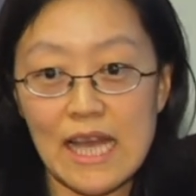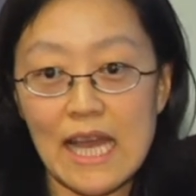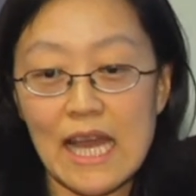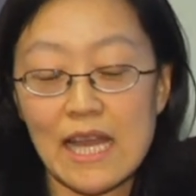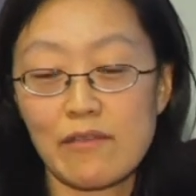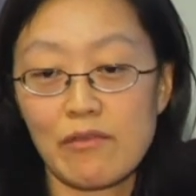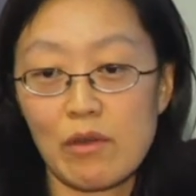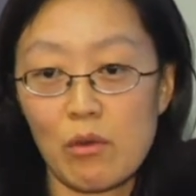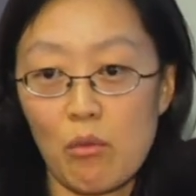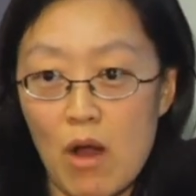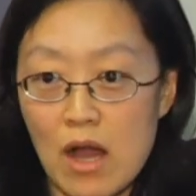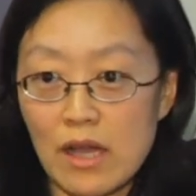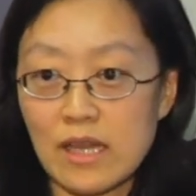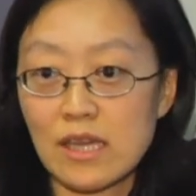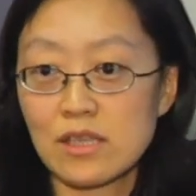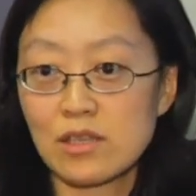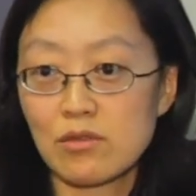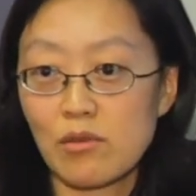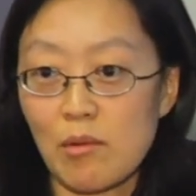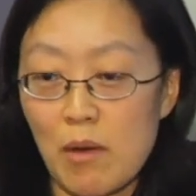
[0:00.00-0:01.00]
And if you walk
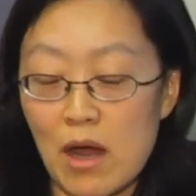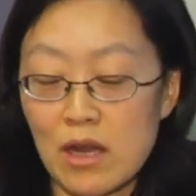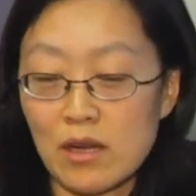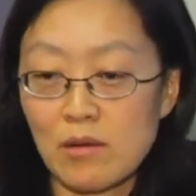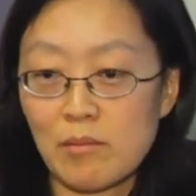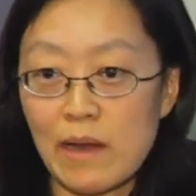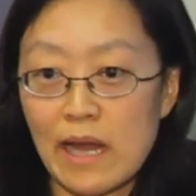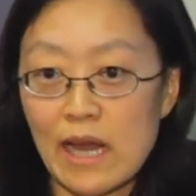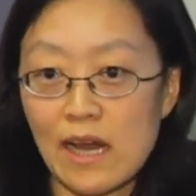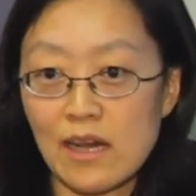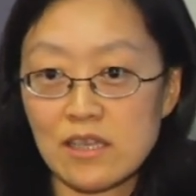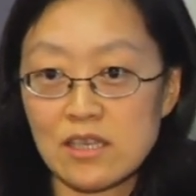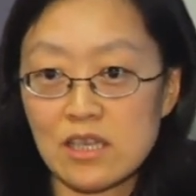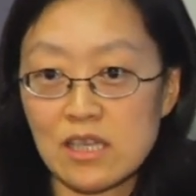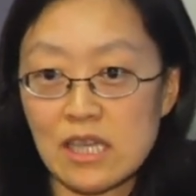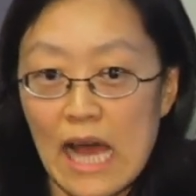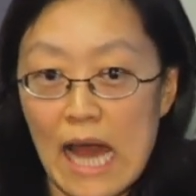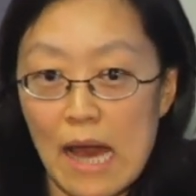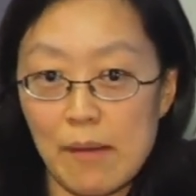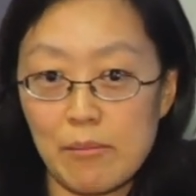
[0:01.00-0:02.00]
into a modern biology
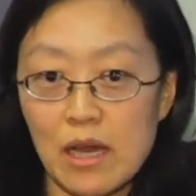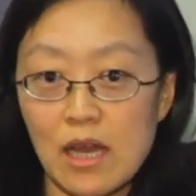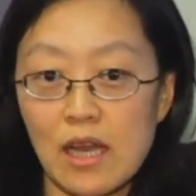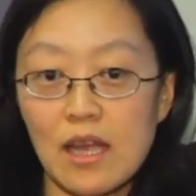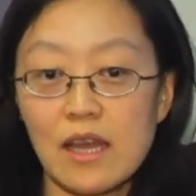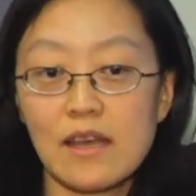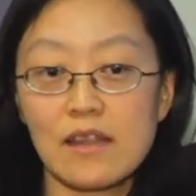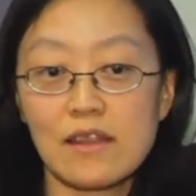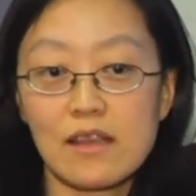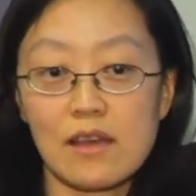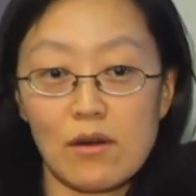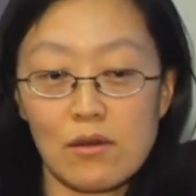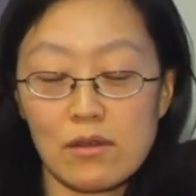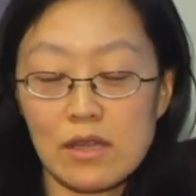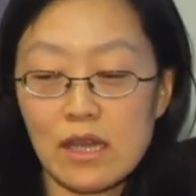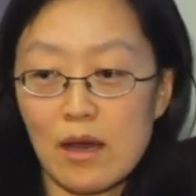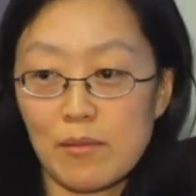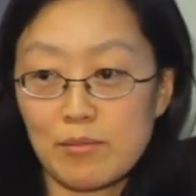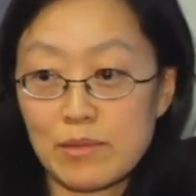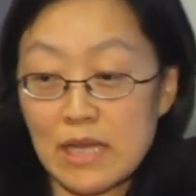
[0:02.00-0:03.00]
lab, the
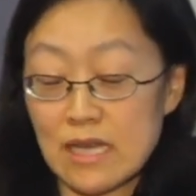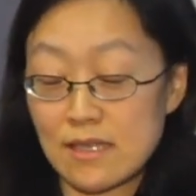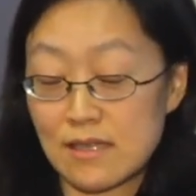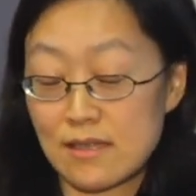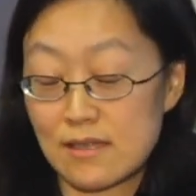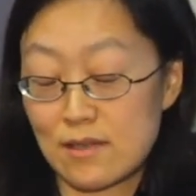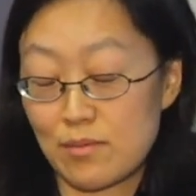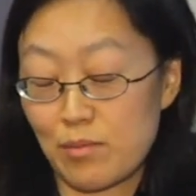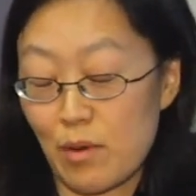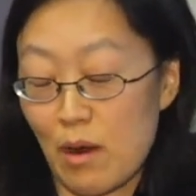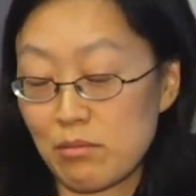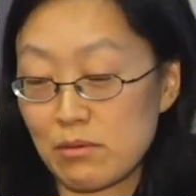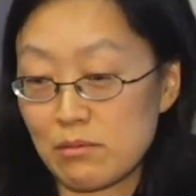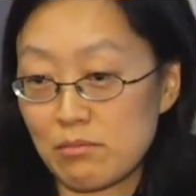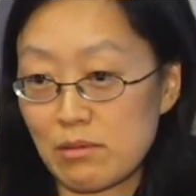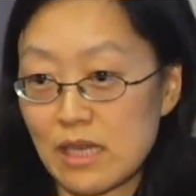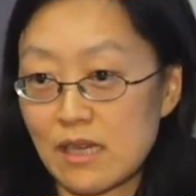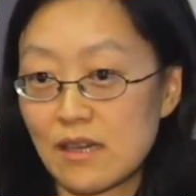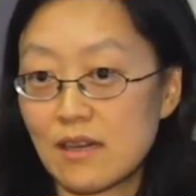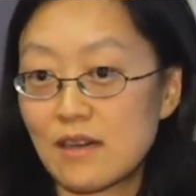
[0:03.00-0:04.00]
only updates is
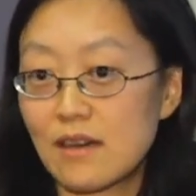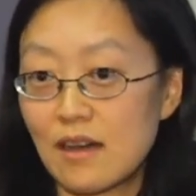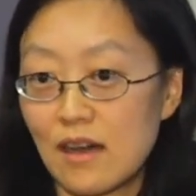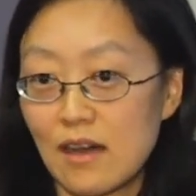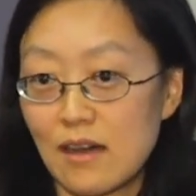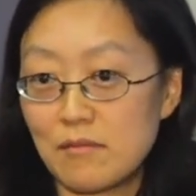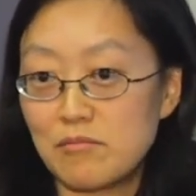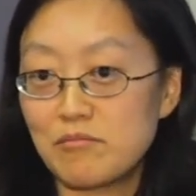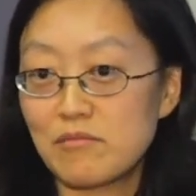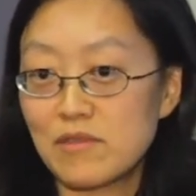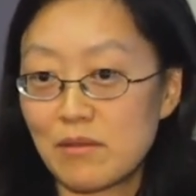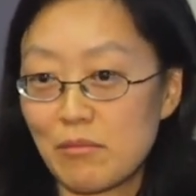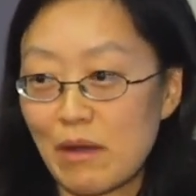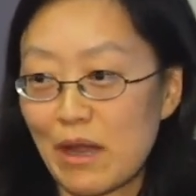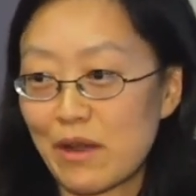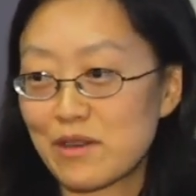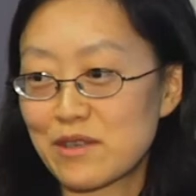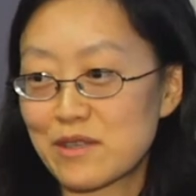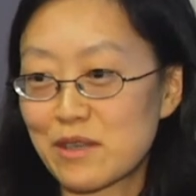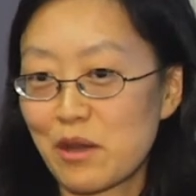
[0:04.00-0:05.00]
probably the
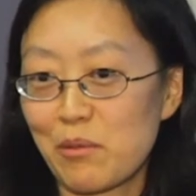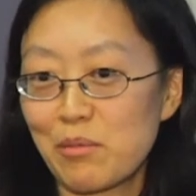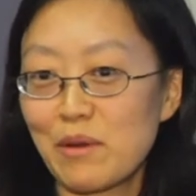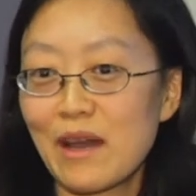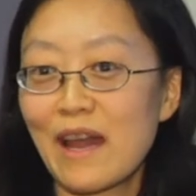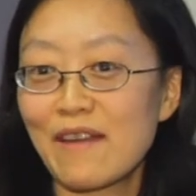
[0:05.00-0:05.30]
microscope.